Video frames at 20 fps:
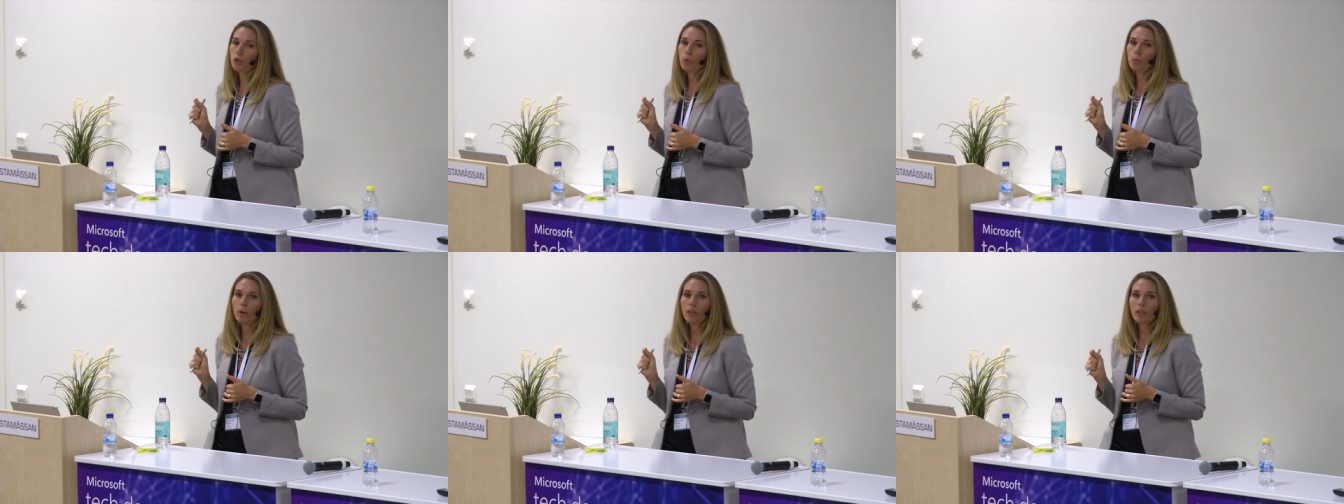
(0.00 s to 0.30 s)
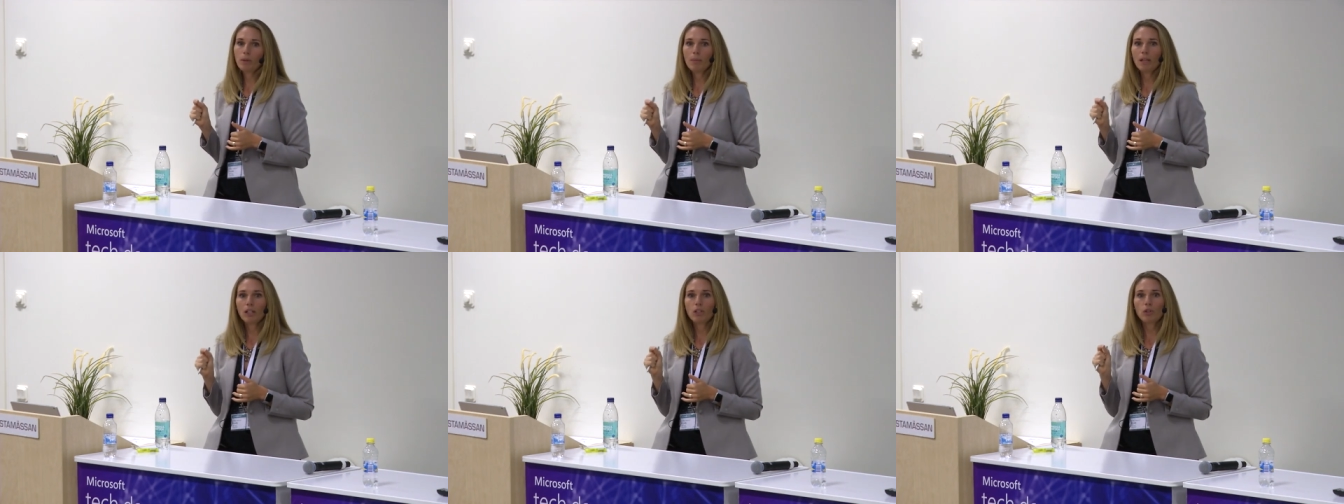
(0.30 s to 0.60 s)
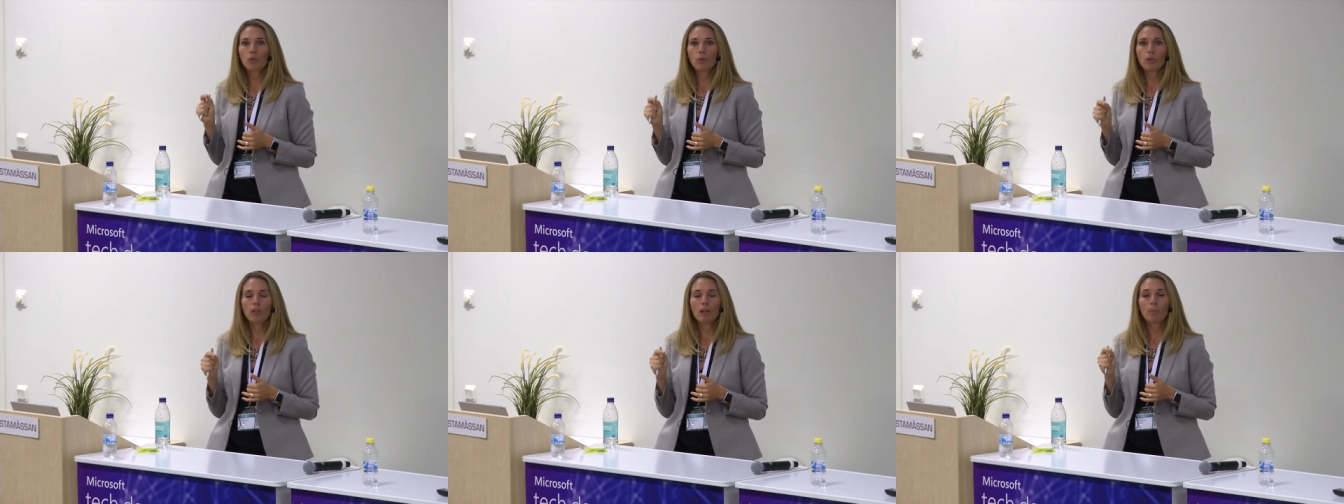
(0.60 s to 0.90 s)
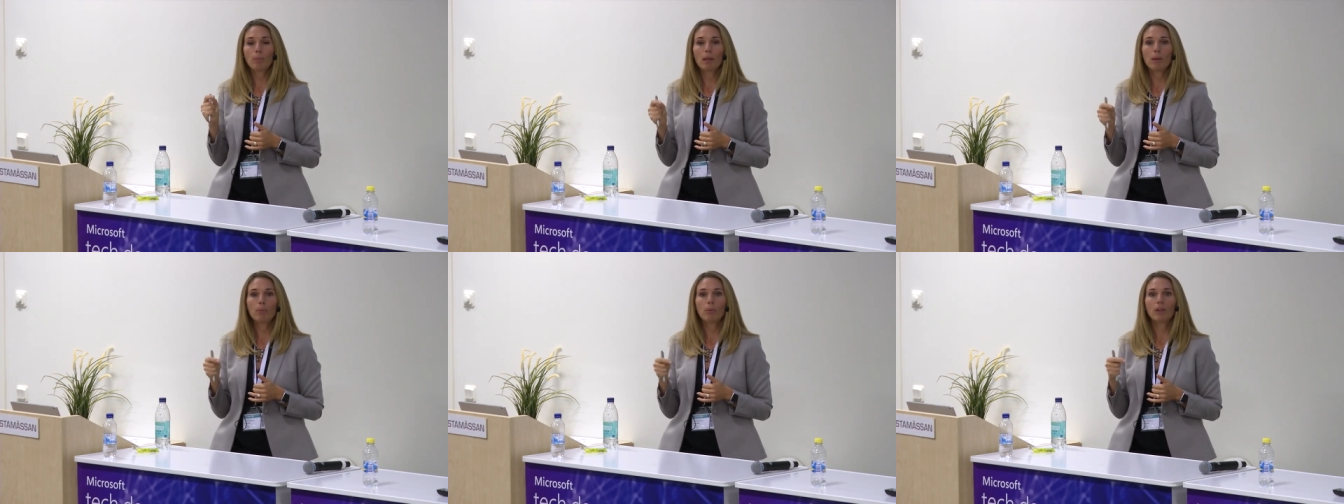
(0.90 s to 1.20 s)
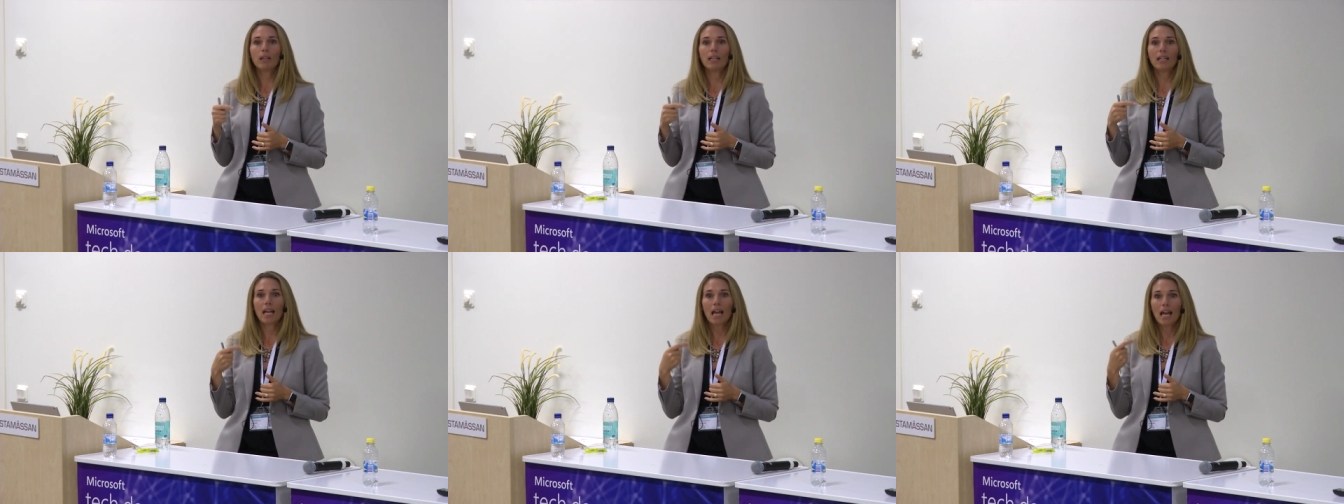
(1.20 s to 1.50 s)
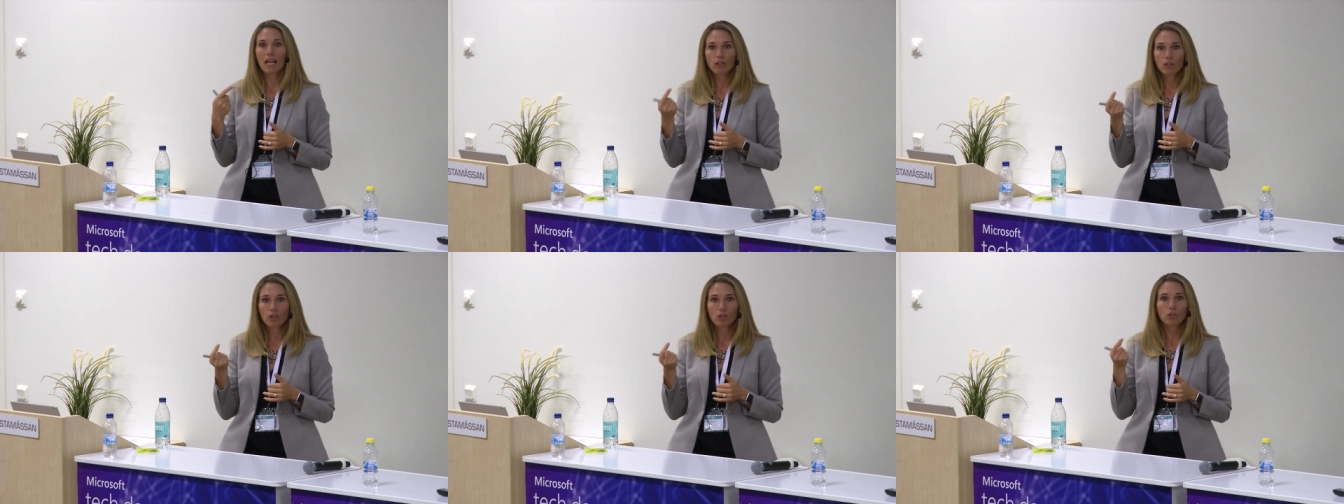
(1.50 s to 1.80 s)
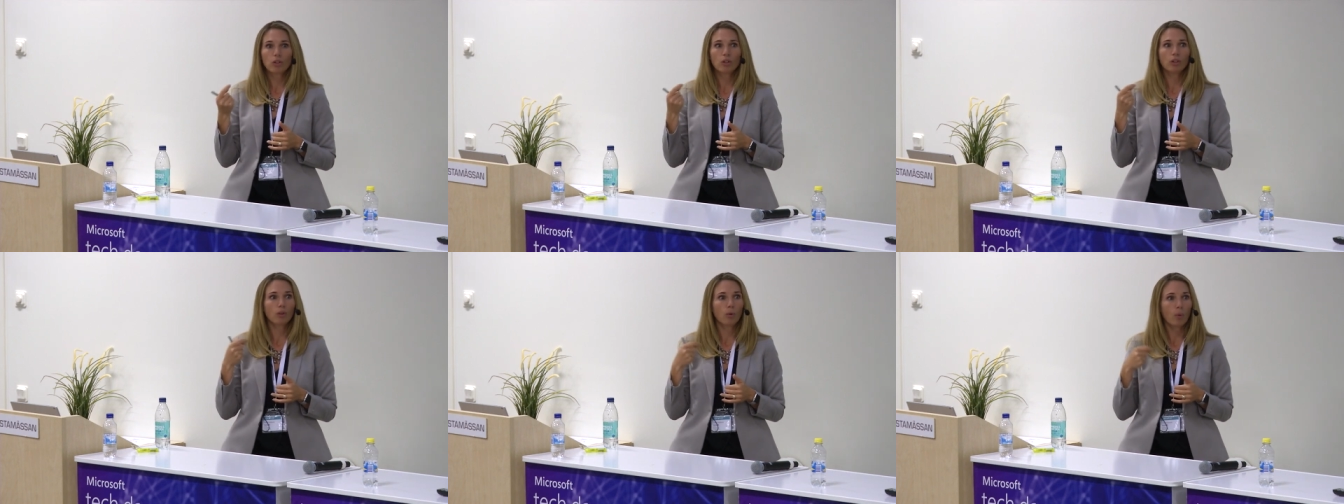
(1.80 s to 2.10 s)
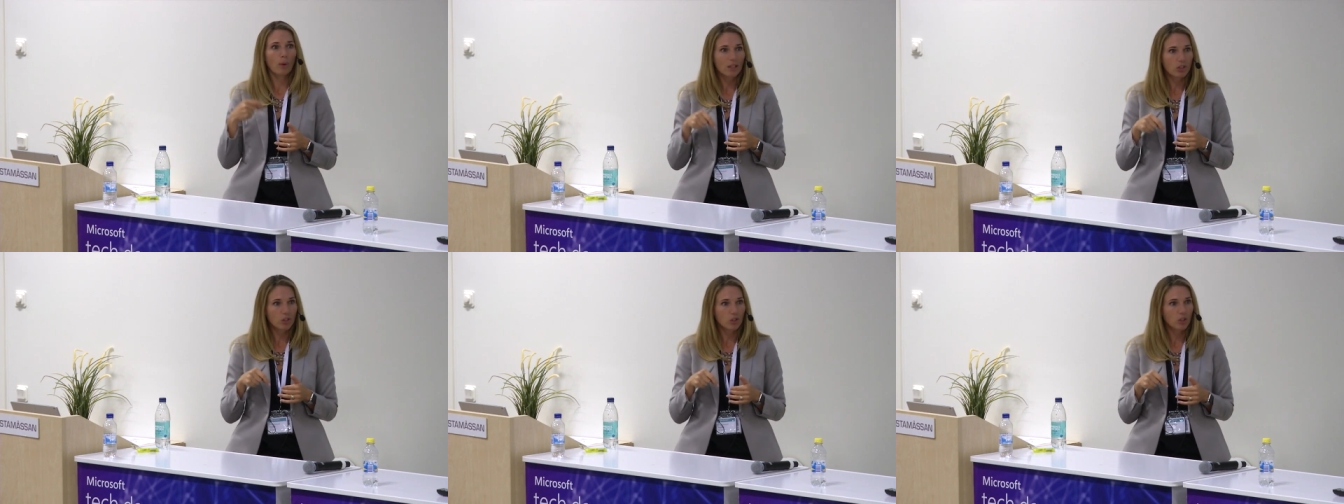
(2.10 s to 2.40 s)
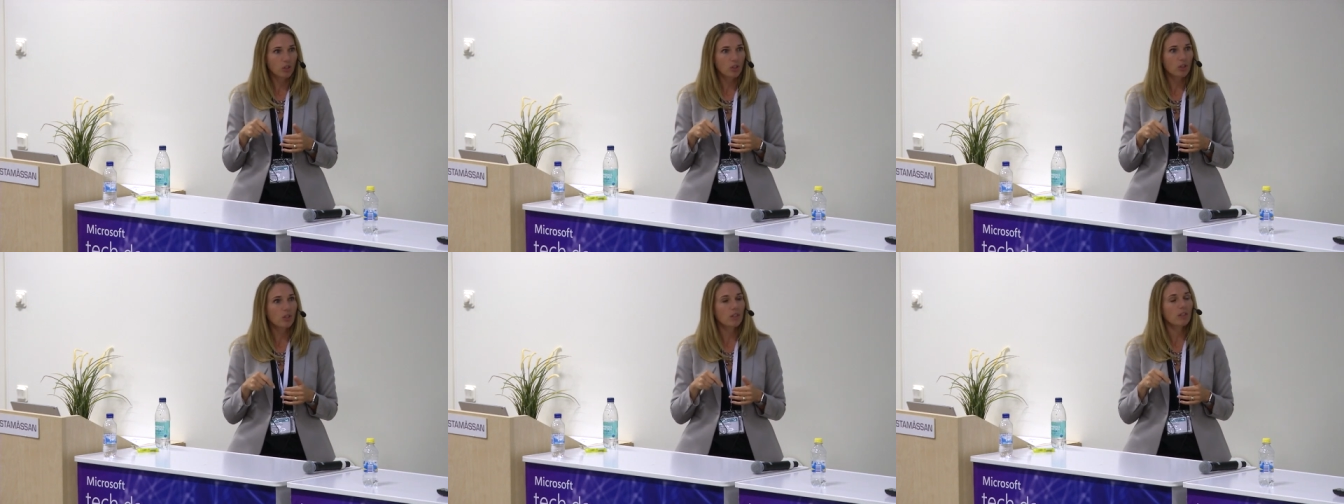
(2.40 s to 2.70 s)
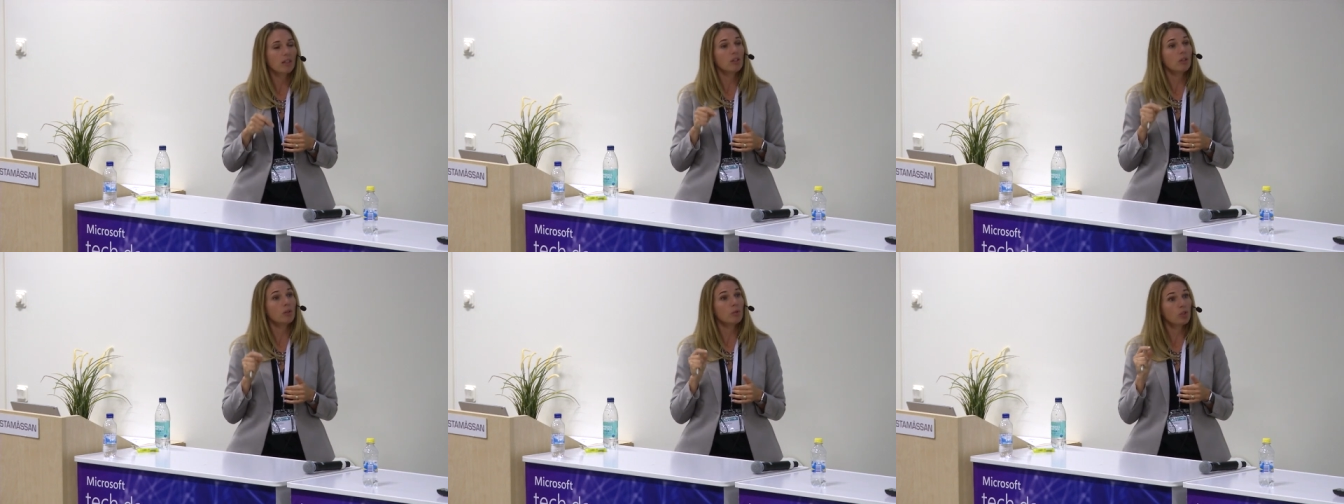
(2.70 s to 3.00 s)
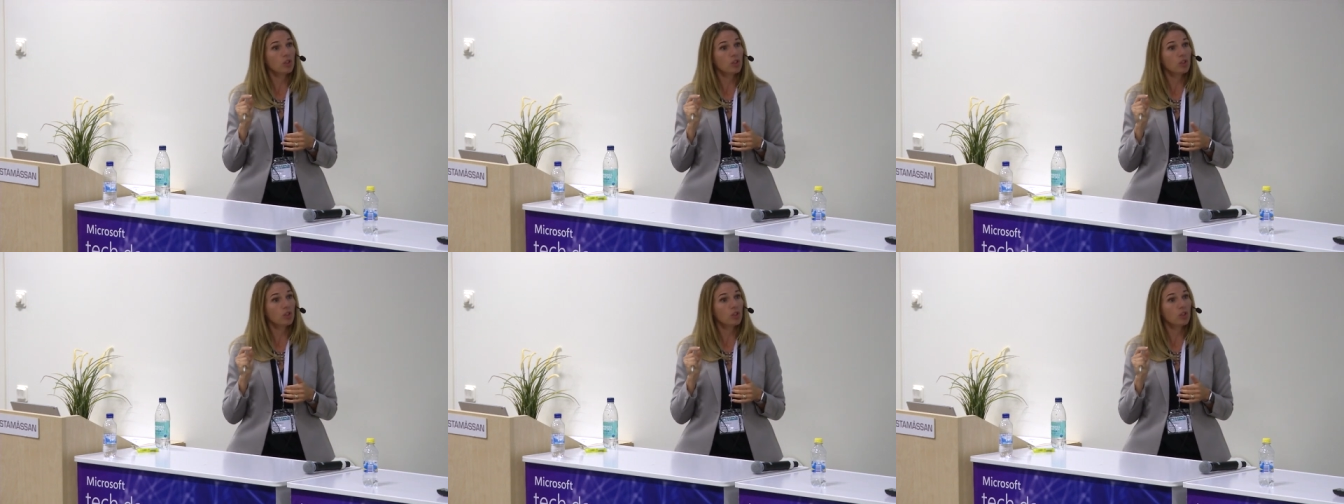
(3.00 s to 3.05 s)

You want to make sure that people can answer questions that you